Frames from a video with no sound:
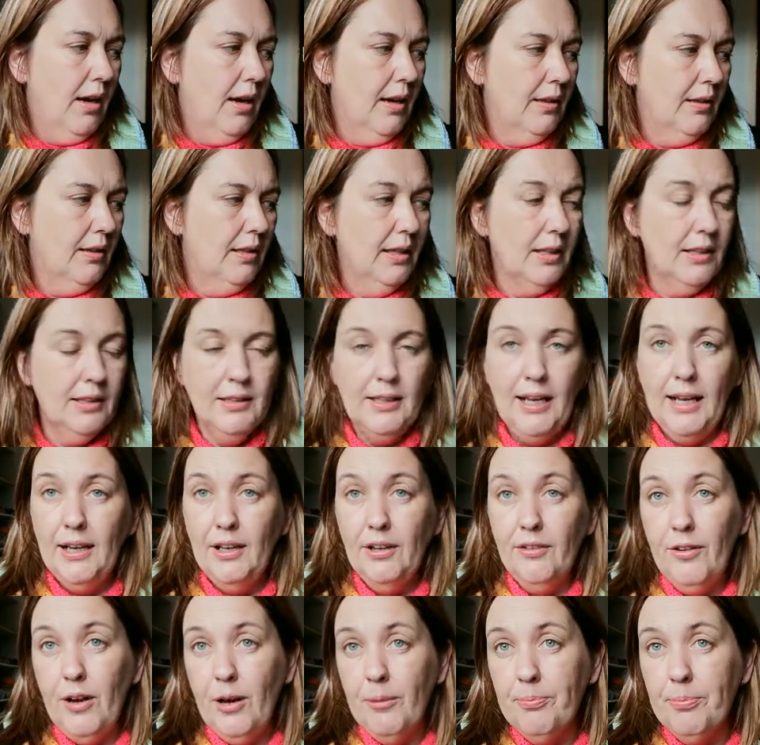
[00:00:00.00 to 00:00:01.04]
I think none
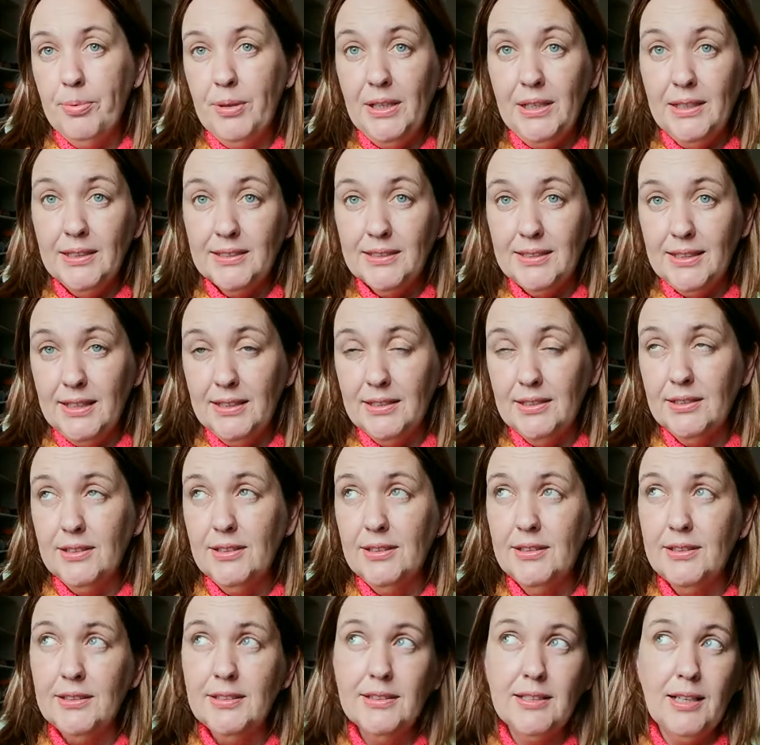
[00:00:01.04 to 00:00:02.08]
of our
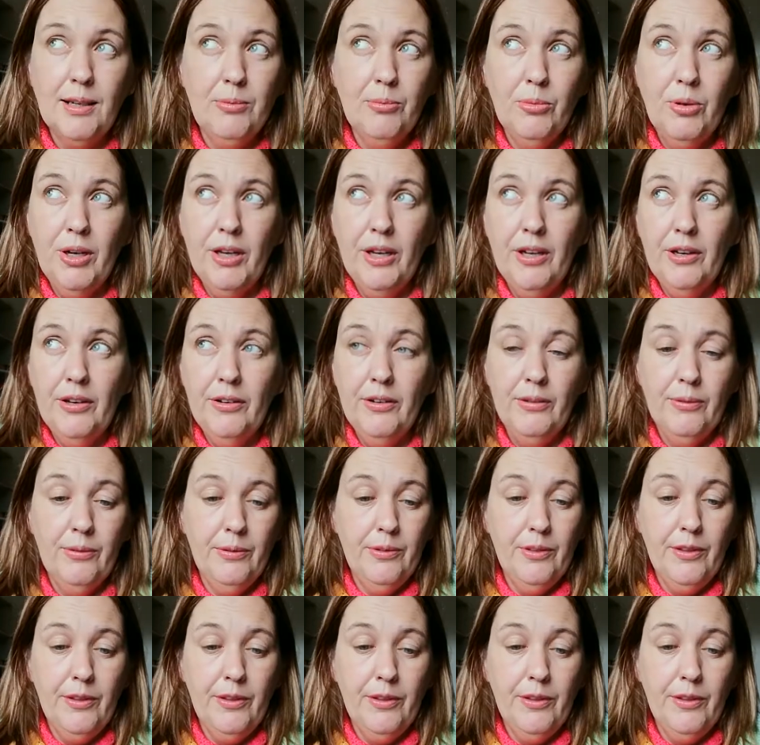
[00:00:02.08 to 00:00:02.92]
predecessors, somewhere,